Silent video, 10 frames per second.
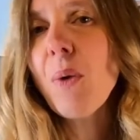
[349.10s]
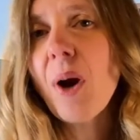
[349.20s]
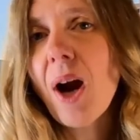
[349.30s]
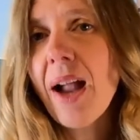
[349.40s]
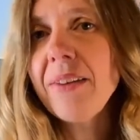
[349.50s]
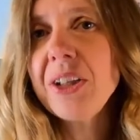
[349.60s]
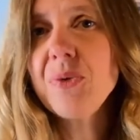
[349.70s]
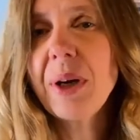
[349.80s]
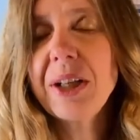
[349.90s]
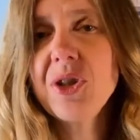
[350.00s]
where Highlands
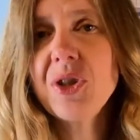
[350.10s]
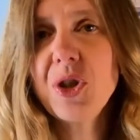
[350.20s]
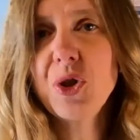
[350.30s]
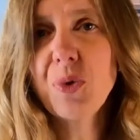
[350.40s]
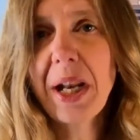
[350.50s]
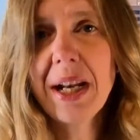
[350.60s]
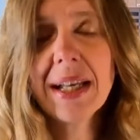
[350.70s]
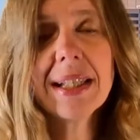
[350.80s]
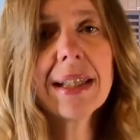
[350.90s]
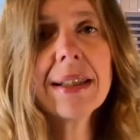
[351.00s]
Ranch is situated
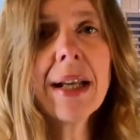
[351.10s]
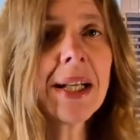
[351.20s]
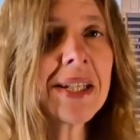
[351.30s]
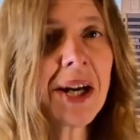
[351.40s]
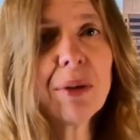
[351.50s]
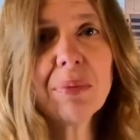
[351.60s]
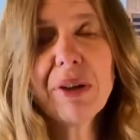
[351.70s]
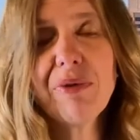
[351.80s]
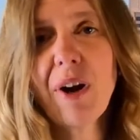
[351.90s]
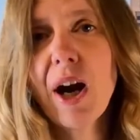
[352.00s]
is it's not terribly
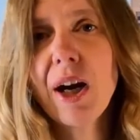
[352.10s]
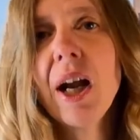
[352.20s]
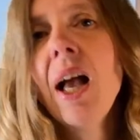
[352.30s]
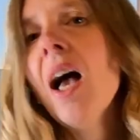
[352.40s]
far